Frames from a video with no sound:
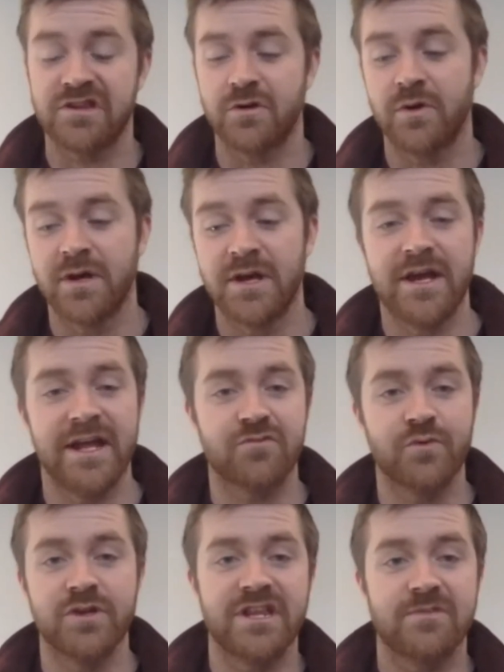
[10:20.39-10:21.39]
So it's
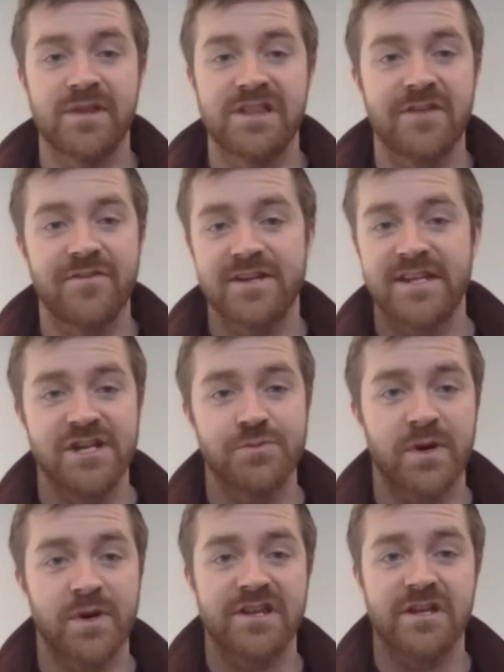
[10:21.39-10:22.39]
really specific to each
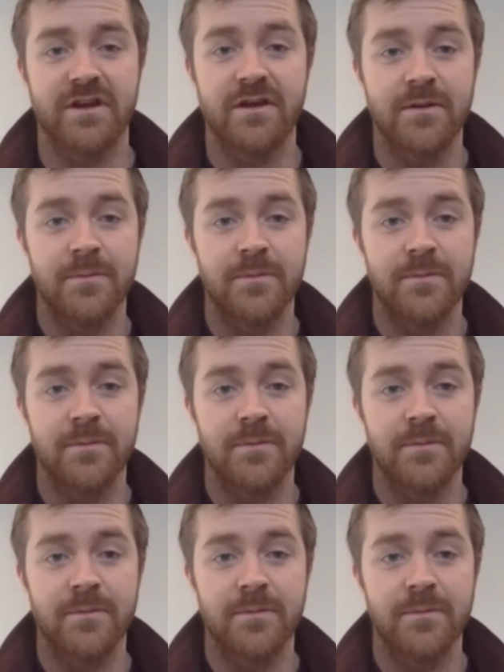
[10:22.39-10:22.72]
person.